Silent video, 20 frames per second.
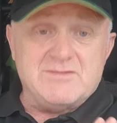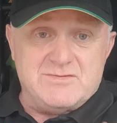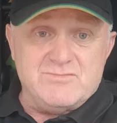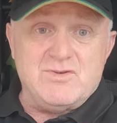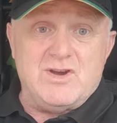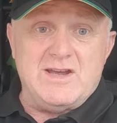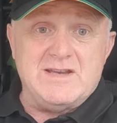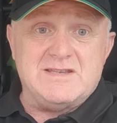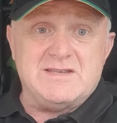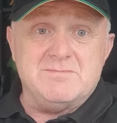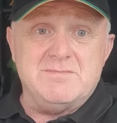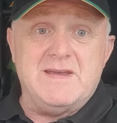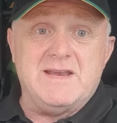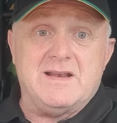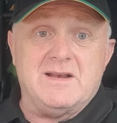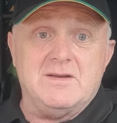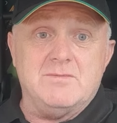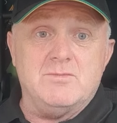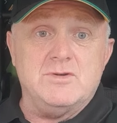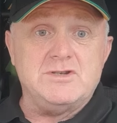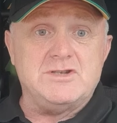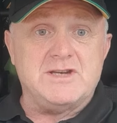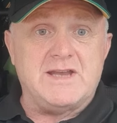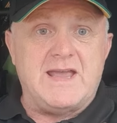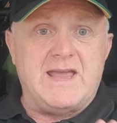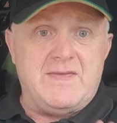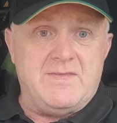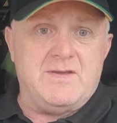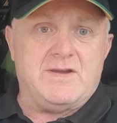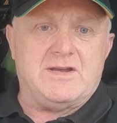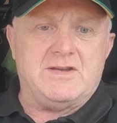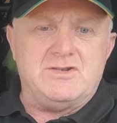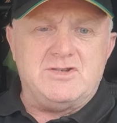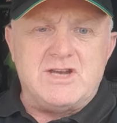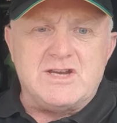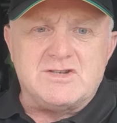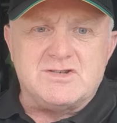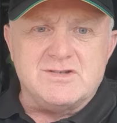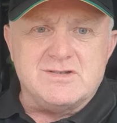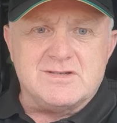Right in the middle. And once you get in the
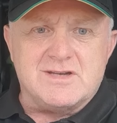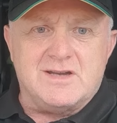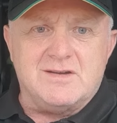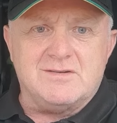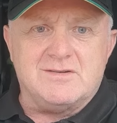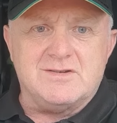congestion zone,